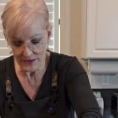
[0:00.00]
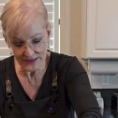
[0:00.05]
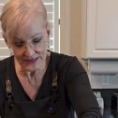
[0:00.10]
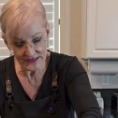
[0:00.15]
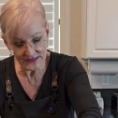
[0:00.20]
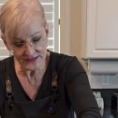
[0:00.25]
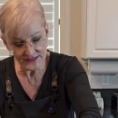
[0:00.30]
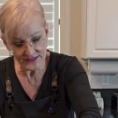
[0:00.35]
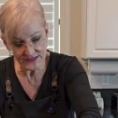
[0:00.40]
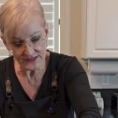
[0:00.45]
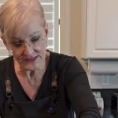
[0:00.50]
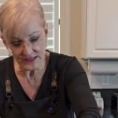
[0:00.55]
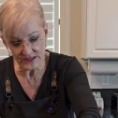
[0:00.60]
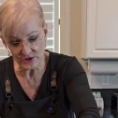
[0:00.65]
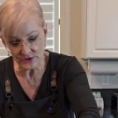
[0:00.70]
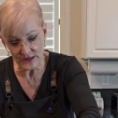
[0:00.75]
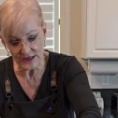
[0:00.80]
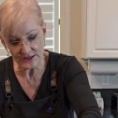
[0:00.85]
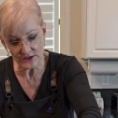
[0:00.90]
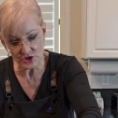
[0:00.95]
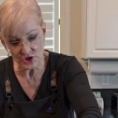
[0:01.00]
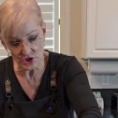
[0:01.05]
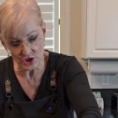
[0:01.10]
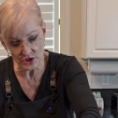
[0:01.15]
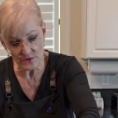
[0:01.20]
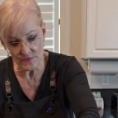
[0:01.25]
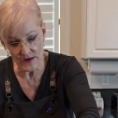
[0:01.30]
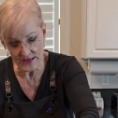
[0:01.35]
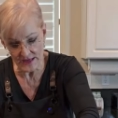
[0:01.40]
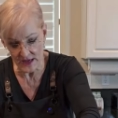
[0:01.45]
what else could I do? I could
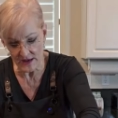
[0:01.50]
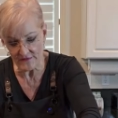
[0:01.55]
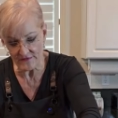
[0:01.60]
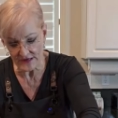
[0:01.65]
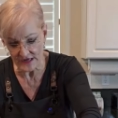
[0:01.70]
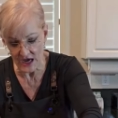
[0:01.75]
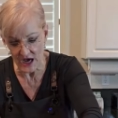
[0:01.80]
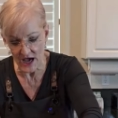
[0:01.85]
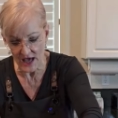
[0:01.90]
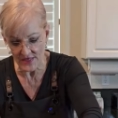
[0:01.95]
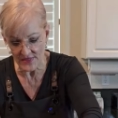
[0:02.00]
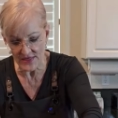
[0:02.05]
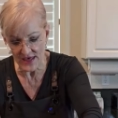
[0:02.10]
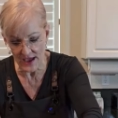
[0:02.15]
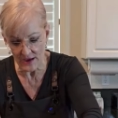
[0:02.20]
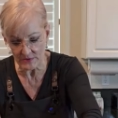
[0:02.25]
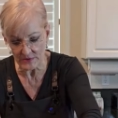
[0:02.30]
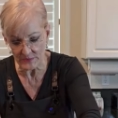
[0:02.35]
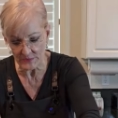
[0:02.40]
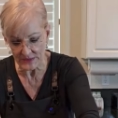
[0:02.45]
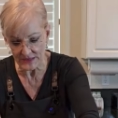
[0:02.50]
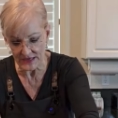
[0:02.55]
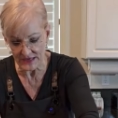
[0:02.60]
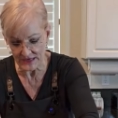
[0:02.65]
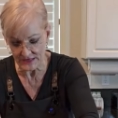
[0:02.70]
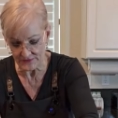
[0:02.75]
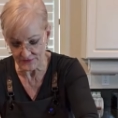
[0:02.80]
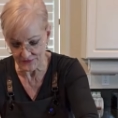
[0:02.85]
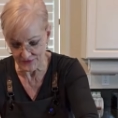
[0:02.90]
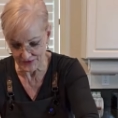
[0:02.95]
turn my oven on. That would be
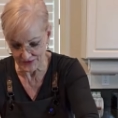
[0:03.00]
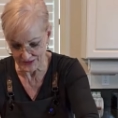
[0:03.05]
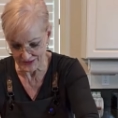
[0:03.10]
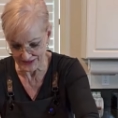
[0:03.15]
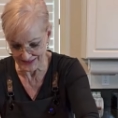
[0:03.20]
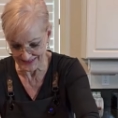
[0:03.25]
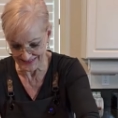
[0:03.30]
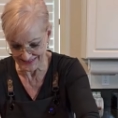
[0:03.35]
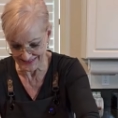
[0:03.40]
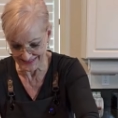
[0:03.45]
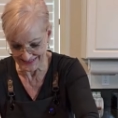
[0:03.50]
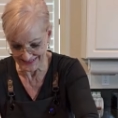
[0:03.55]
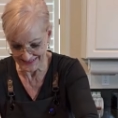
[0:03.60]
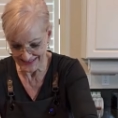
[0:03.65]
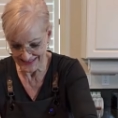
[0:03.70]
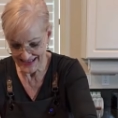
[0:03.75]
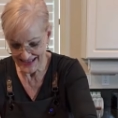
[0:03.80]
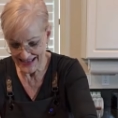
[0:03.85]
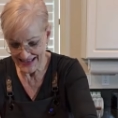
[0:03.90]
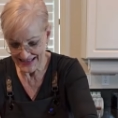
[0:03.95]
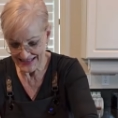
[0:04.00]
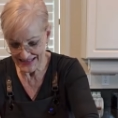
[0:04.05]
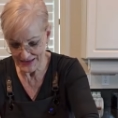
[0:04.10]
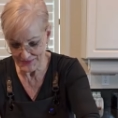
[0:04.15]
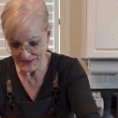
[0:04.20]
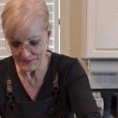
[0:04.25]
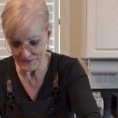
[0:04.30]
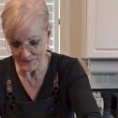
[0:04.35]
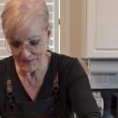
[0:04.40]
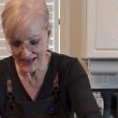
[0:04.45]
helpful. Let
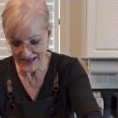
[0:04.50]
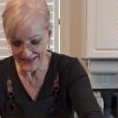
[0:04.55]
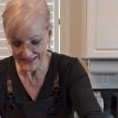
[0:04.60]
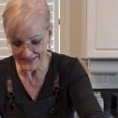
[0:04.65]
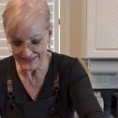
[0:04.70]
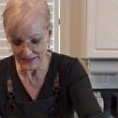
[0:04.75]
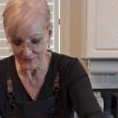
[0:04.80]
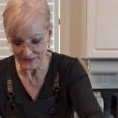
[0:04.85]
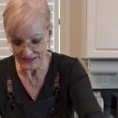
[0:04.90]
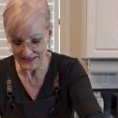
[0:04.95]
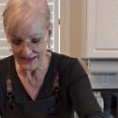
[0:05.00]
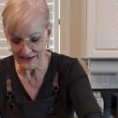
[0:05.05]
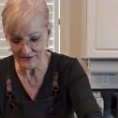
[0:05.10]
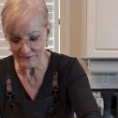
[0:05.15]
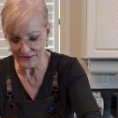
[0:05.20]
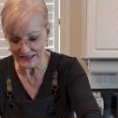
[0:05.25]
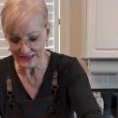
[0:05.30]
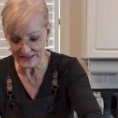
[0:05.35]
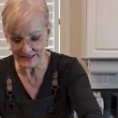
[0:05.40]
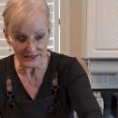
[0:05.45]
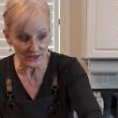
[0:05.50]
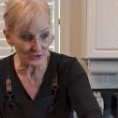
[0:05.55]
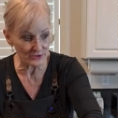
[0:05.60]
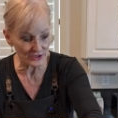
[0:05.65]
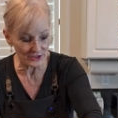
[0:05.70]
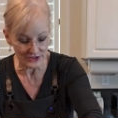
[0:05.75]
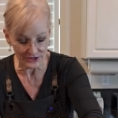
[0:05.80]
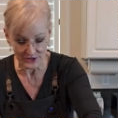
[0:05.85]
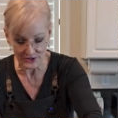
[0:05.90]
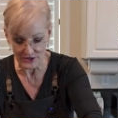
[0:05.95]
me bake something. I have my slow
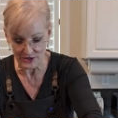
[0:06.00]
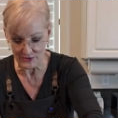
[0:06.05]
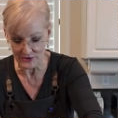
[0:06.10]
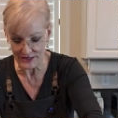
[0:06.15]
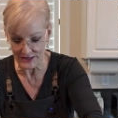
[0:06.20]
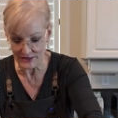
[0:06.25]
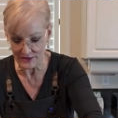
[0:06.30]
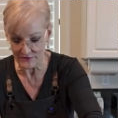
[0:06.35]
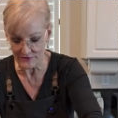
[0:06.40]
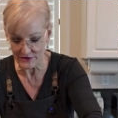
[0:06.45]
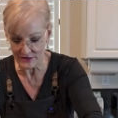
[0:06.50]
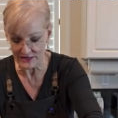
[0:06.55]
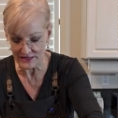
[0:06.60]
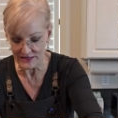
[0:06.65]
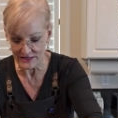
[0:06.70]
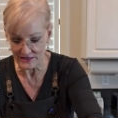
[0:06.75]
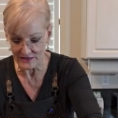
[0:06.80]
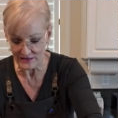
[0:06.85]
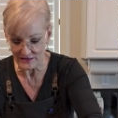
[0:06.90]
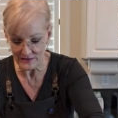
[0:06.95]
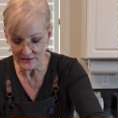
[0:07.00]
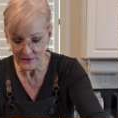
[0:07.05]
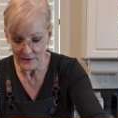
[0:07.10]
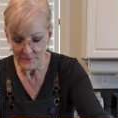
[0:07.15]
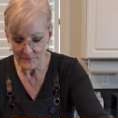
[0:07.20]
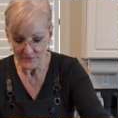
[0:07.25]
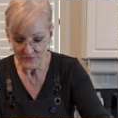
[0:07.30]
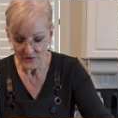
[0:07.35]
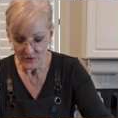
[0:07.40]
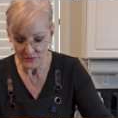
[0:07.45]
cooker going over here,
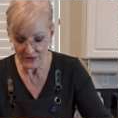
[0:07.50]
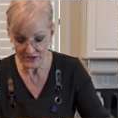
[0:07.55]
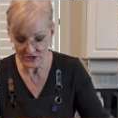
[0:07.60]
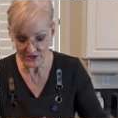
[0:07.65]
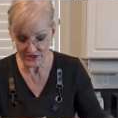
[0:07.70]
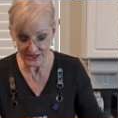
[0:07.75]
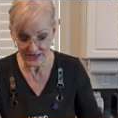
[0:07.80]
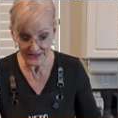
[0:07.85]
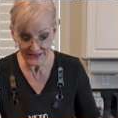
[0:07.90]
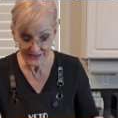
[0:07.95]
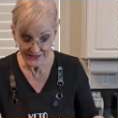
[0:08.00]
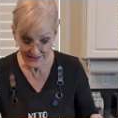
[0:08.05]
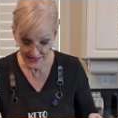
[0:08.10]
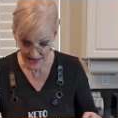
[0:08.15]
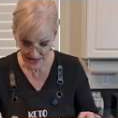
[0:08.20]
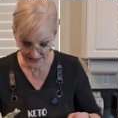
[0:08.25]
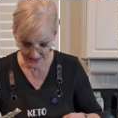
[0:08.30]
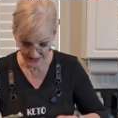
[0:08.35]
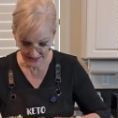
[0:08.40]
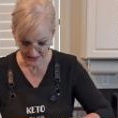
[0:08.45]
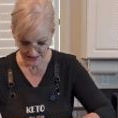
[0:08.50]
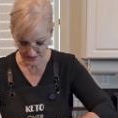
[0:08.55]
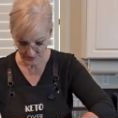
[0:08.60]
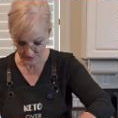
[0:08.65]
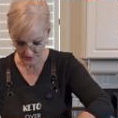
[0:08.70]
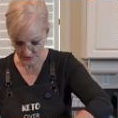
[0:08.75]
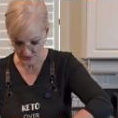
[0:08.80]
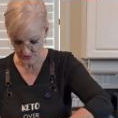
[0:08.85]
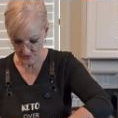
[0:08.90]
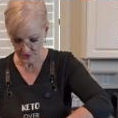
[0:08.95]
which does not heat
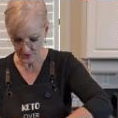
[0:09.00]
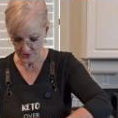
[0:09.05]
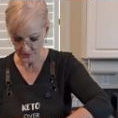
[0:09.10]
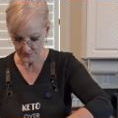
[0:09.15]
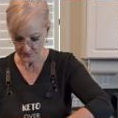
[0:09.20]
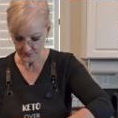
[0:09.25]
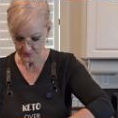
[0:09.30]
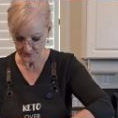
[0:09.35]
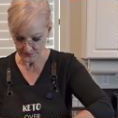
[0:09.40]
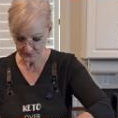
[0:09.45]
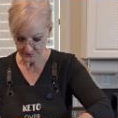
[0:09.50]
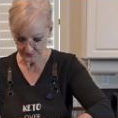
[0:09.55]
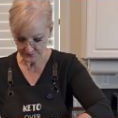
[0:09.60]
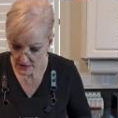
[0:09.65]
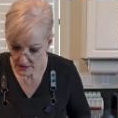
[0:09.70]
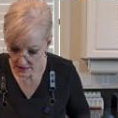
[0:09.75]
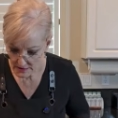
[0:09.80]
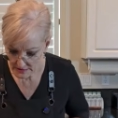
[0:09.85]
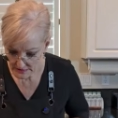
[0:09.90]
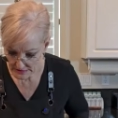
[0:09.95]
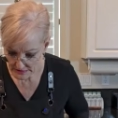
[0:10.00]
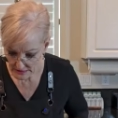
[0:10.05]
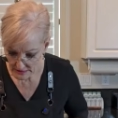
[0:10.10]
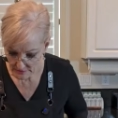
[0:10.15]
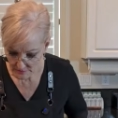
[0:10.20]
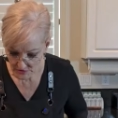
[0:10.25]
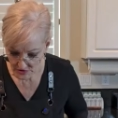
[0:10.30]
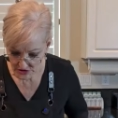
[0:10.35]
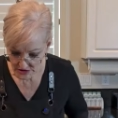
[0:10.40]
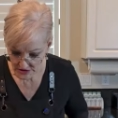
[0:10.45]
up the room. Now
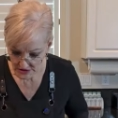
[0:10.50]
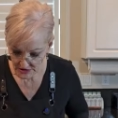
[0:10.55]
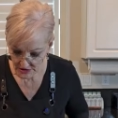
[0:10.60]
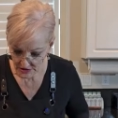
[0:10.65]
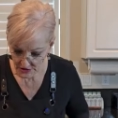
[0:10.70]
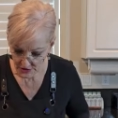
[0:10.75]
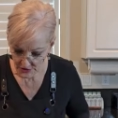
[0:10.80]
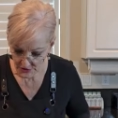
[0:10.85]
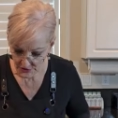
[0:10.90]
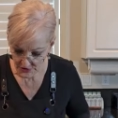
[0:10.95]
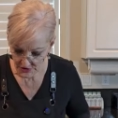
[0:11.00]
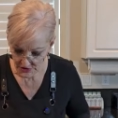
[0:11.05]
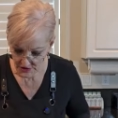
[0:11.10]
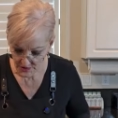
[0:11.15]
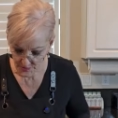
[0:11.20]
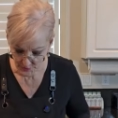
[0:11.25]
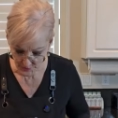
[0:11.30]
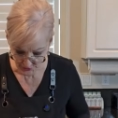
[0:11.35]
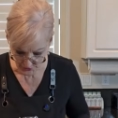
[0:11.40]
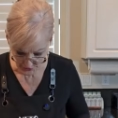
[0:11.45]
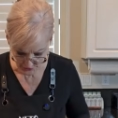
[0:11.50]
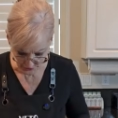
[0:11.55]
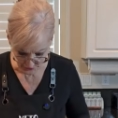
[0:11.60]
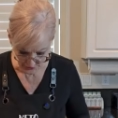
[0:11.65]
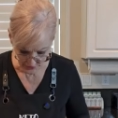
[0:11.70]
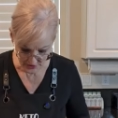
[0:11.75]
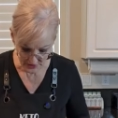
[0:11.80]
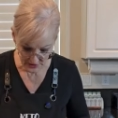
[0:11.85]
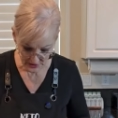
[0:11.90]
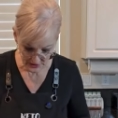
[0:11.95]
I'm just going to use a
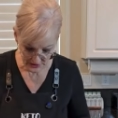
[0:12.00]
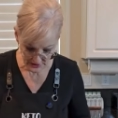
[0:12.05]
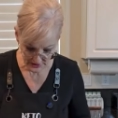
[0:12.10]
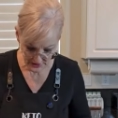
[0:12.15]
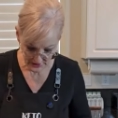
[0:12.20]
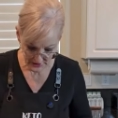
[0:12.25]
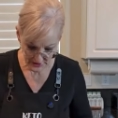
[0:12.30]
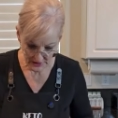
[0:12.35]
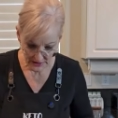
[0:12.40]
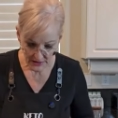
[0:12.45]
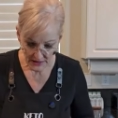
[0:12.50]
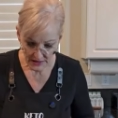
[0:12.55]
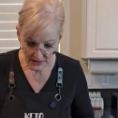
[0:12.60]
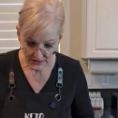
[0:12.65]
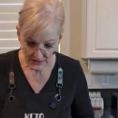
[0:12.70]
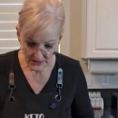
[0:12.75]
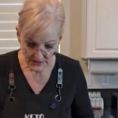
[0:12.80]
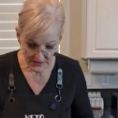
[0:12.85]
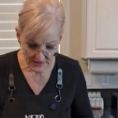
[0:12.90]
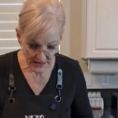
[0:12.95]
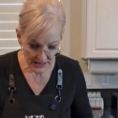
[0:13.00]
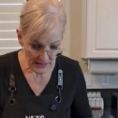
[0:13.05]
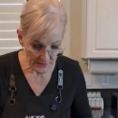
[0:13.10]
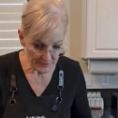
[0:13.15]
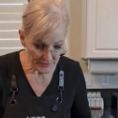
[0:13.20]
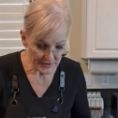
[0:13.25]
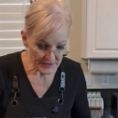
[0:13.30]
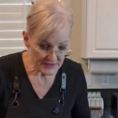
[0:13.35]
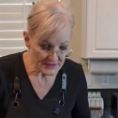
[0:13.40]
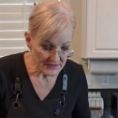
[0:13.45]
spoon to
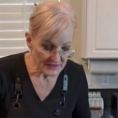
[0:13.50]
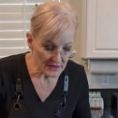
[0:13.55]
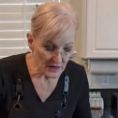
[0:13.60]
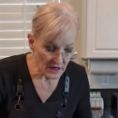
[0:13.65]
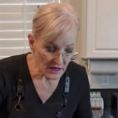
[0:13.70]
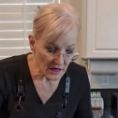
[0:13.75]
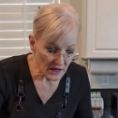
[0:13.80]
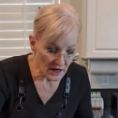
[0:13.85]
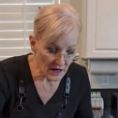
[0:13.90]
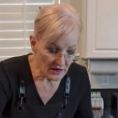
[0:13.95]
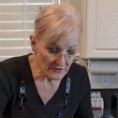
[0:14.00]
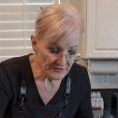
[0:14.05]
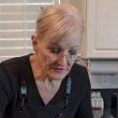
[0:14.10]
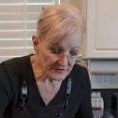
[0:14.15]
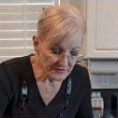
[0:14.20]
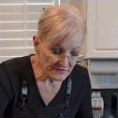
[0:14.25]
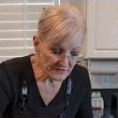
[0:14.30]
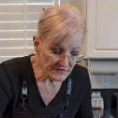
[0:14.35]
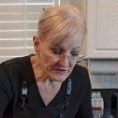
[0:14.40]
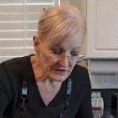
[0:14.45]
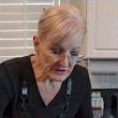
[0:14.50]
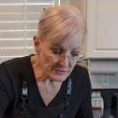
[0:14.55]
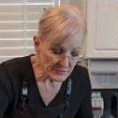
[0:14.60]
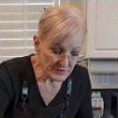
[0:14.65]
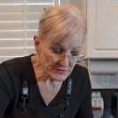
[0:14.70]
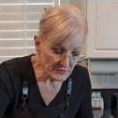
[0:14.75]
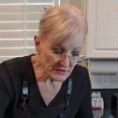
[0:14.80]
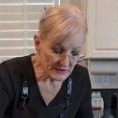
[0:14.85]
top these off and fill up the